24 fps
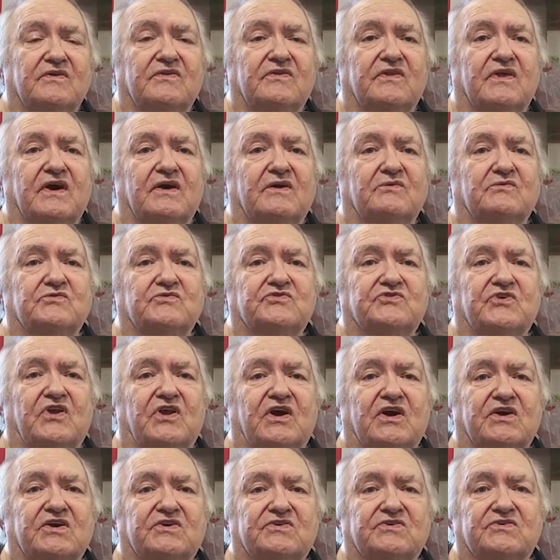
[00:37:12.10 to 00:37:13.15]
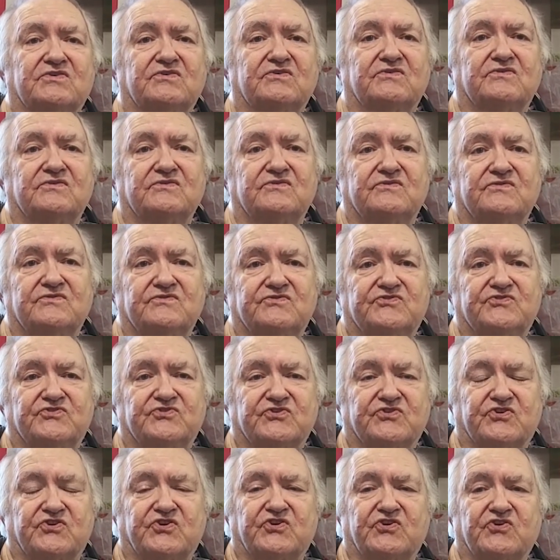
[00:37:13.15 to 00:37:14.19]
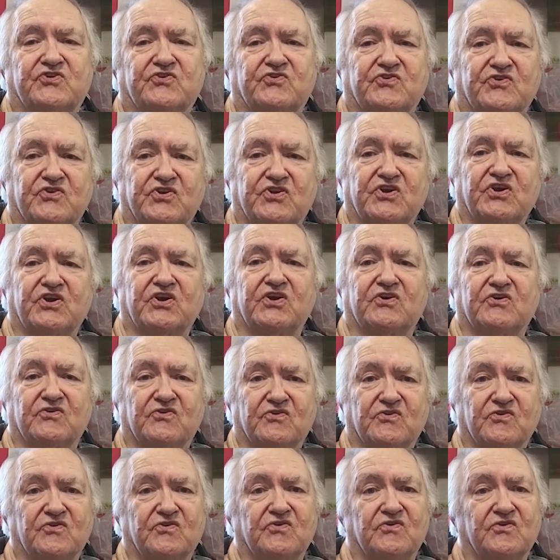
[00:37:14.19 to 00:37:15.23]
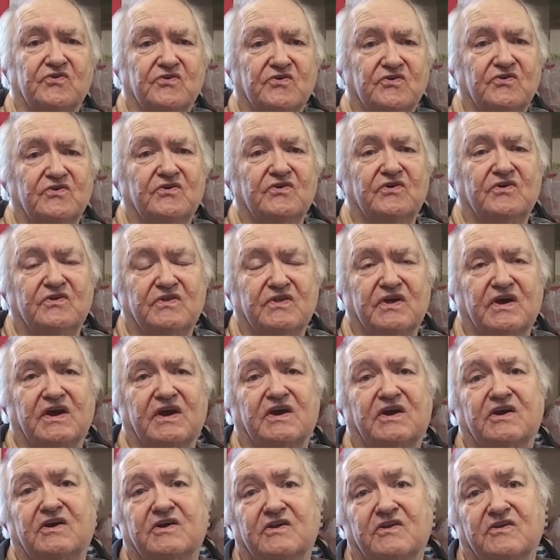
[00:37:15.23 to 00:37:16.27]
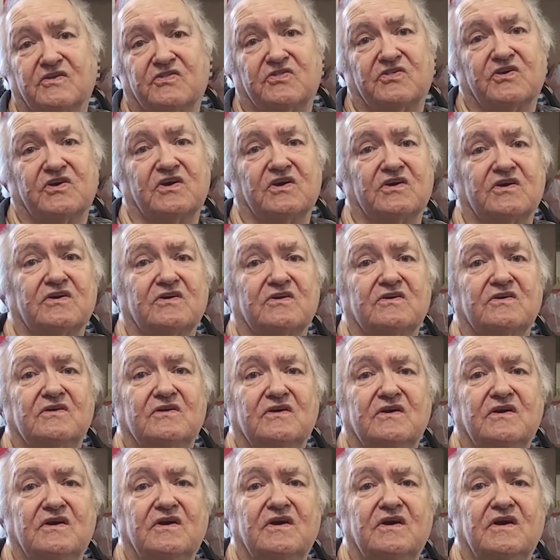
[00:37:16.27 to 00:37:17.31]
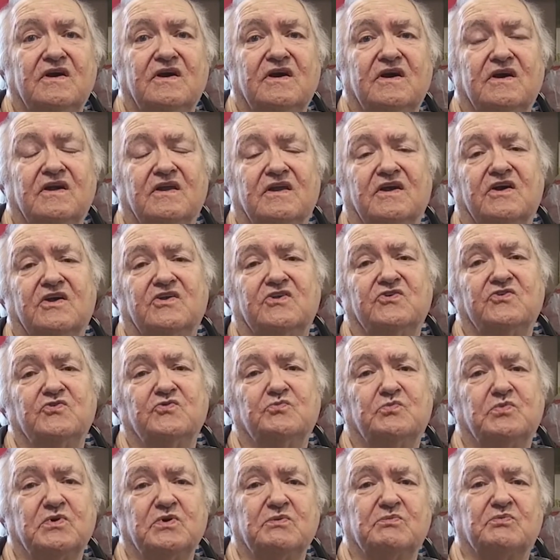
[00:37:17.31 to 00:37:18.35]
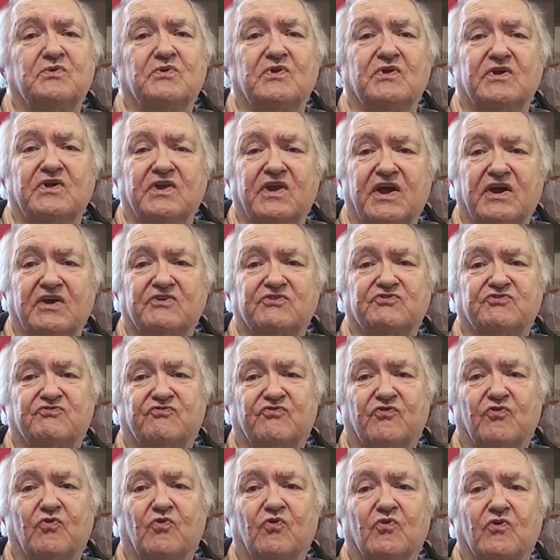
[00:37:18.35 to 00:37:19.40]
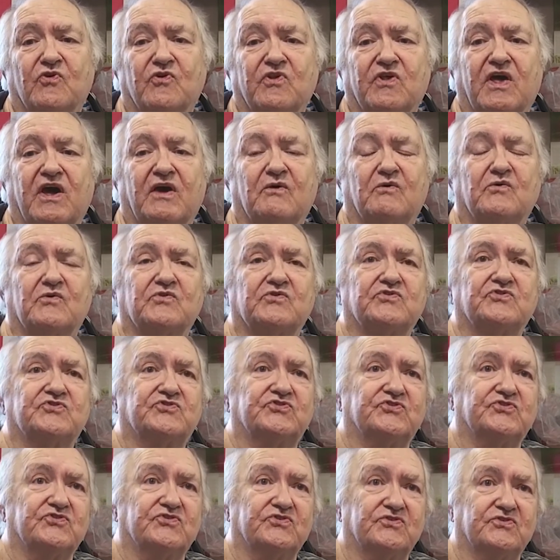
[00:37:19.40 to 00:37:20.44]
that was like security or that kind of thing. And I knew people in S4 that was